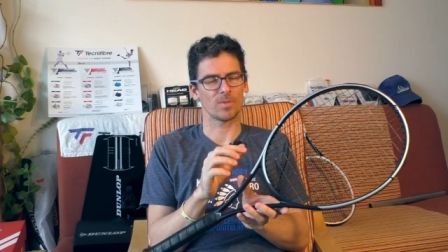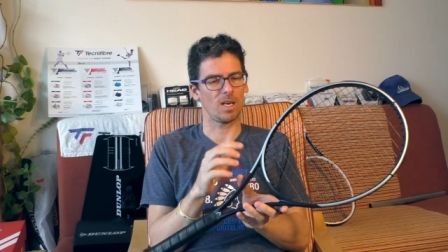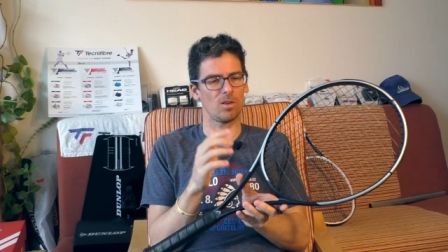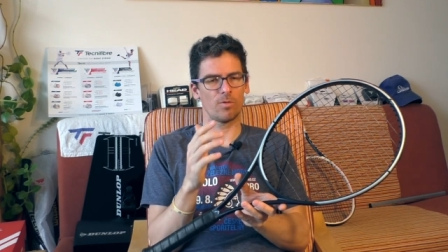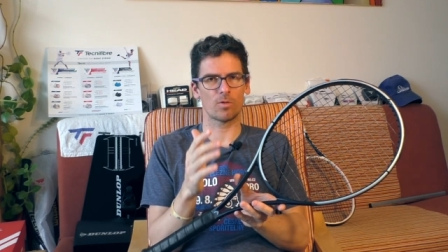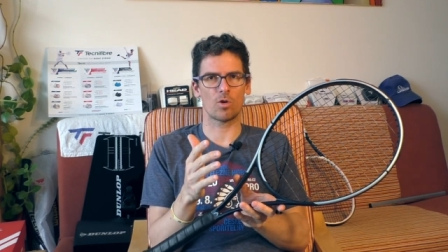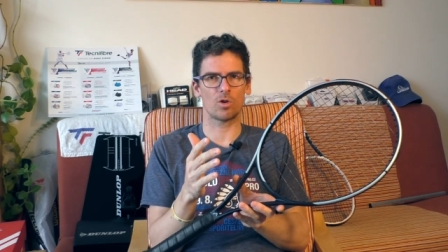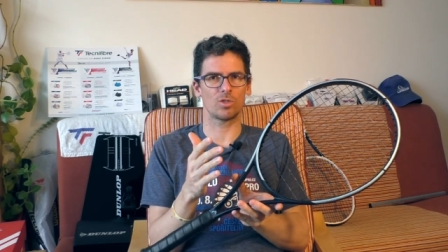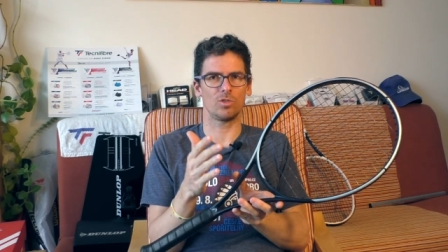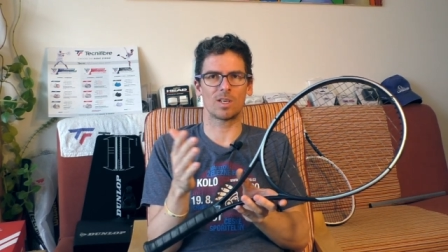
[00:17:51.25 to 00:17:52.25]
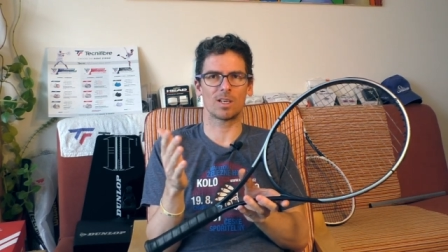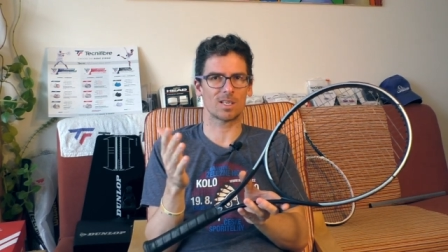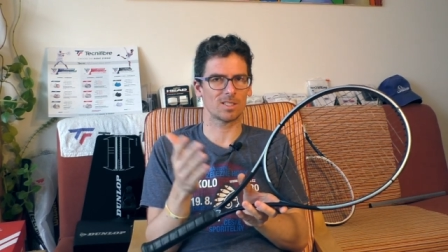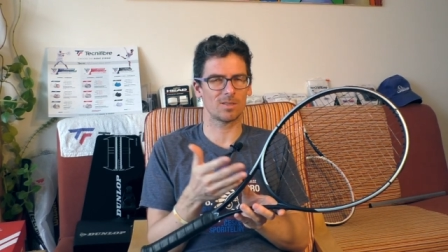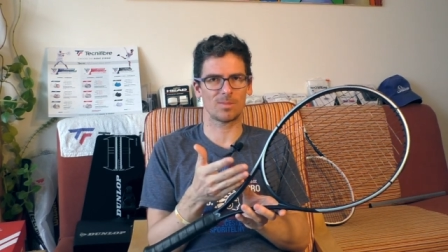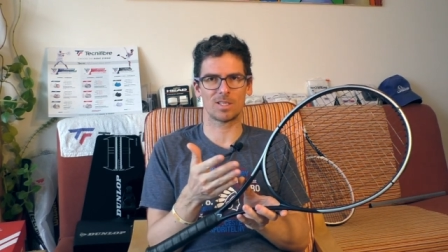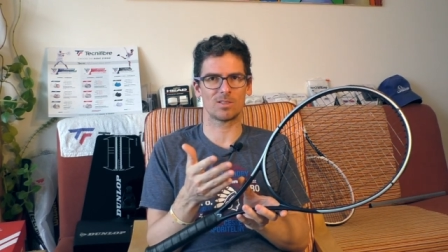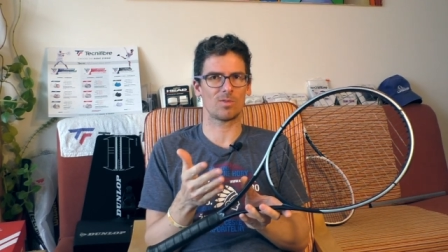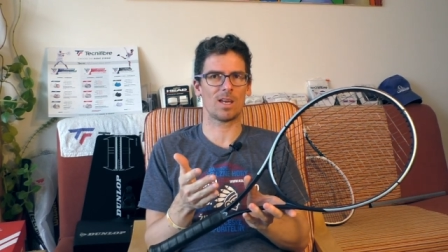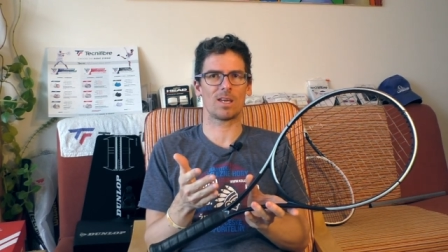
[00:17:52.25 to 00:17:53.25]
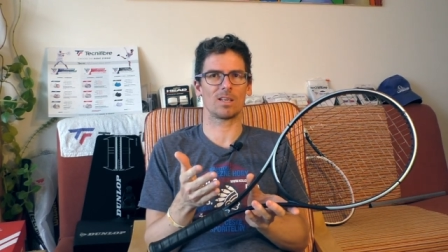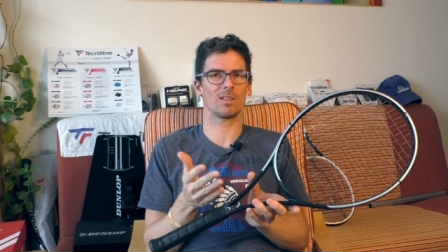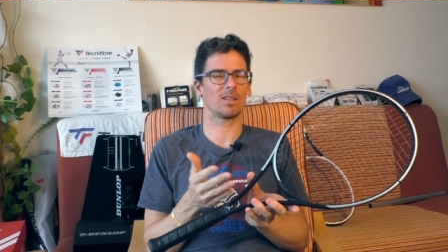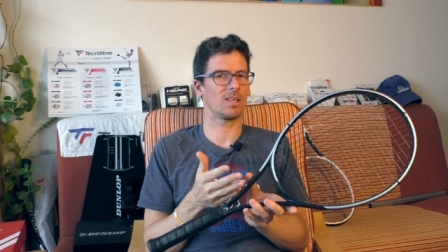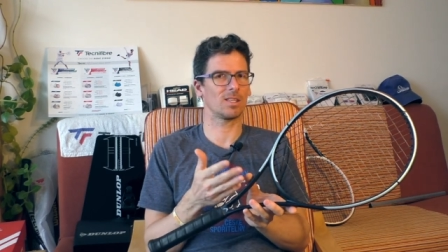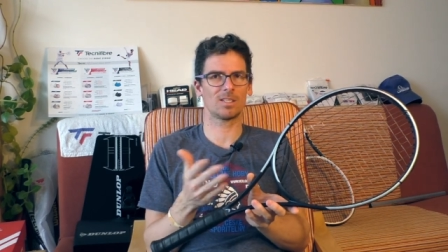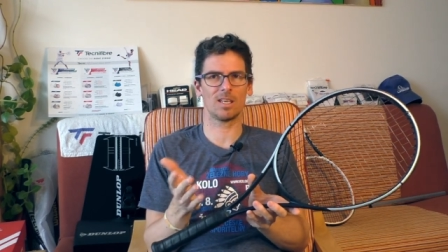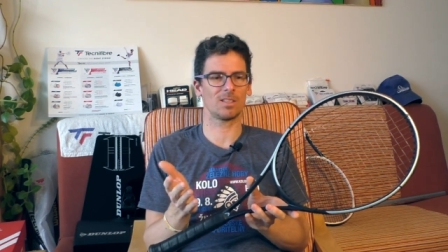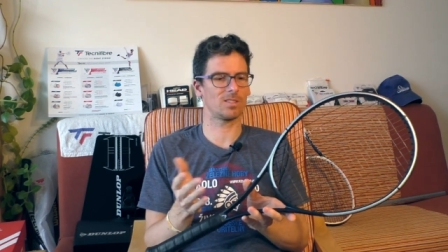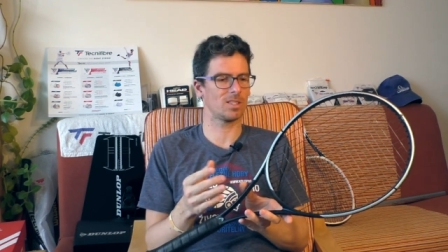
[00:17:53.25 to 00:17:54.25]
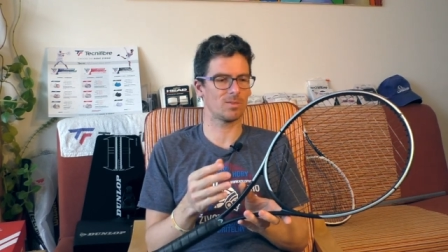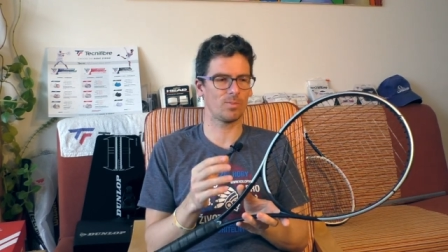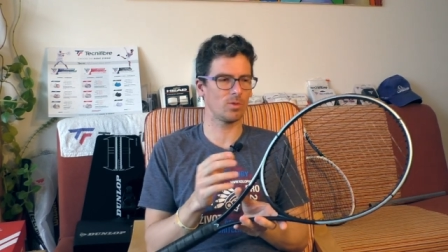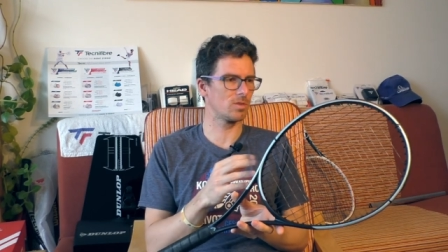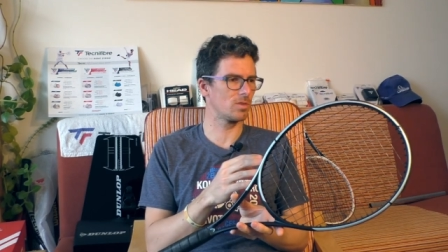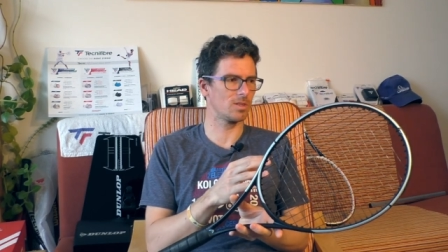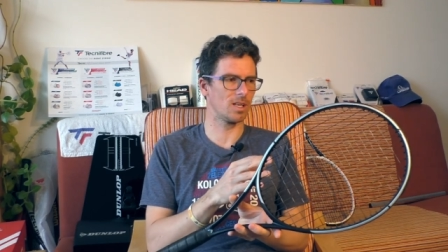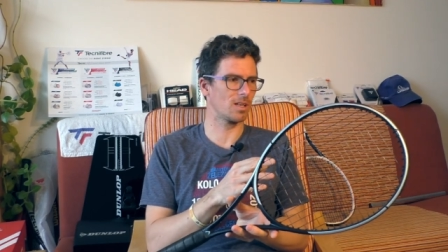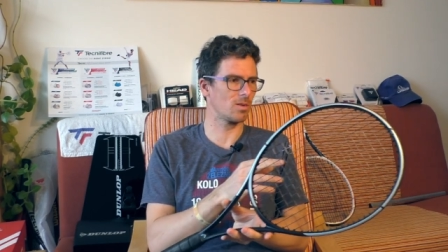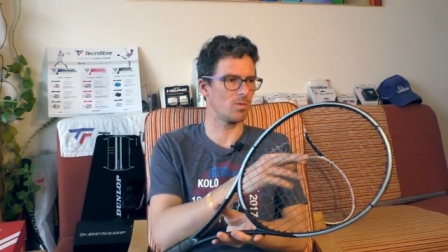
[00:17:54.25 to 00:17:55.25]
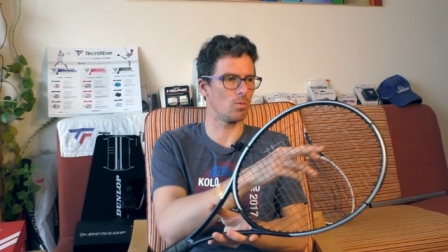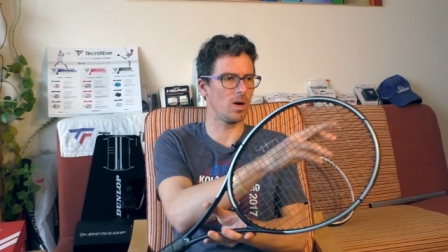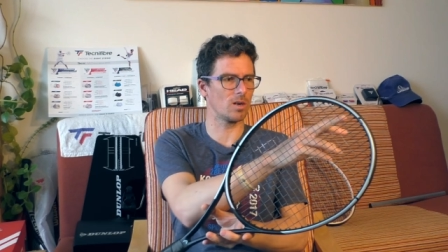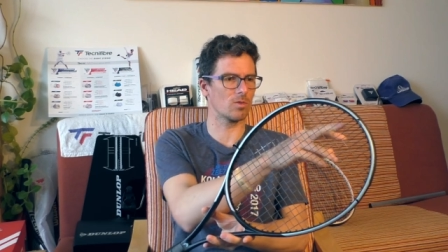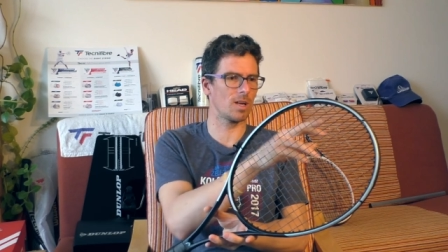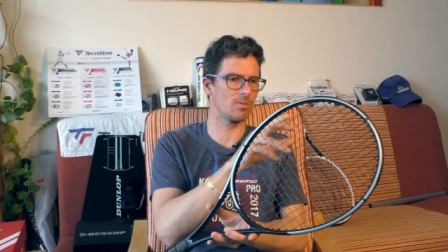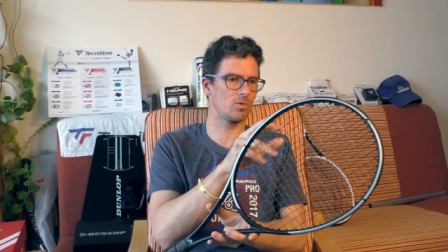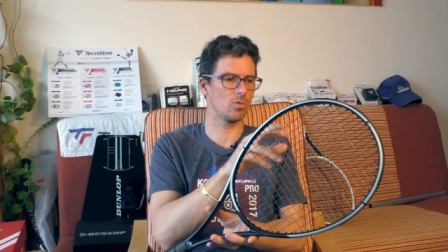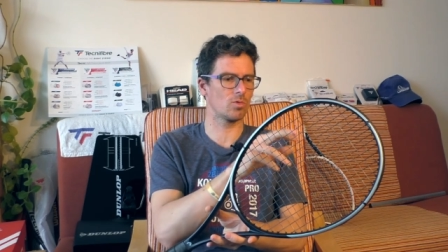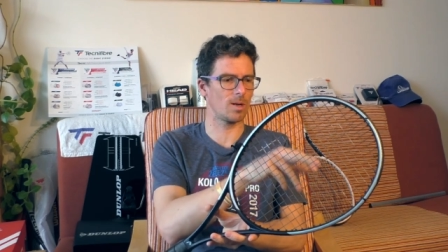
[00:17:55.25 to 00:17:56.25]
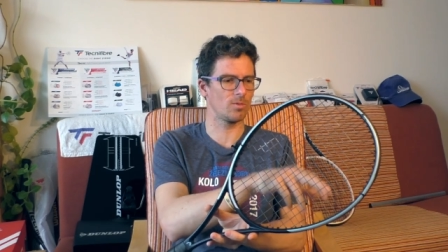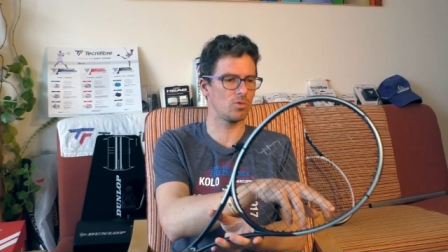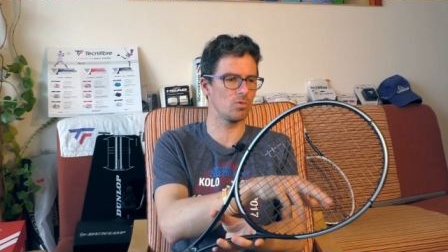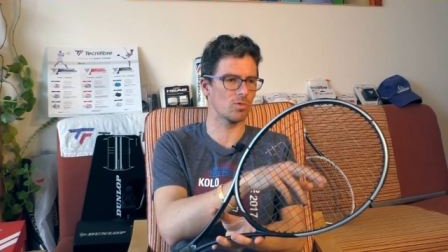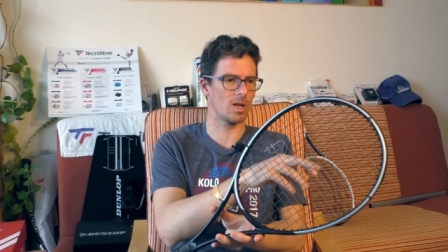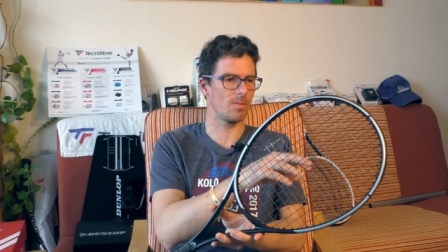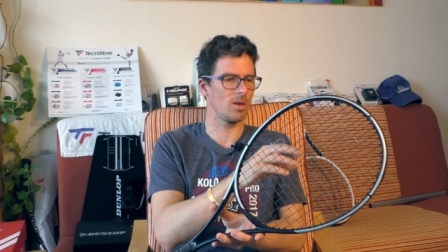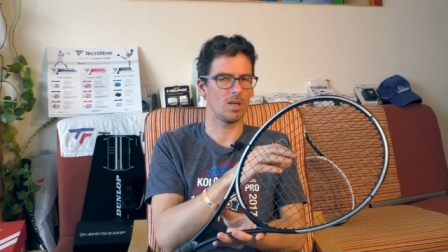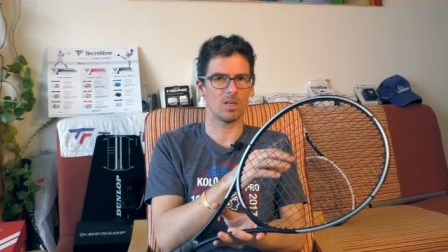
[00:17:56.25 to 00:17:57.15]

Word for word: And of course, you can customize the racket. That's it. Just put like one gram, two gram, two gram.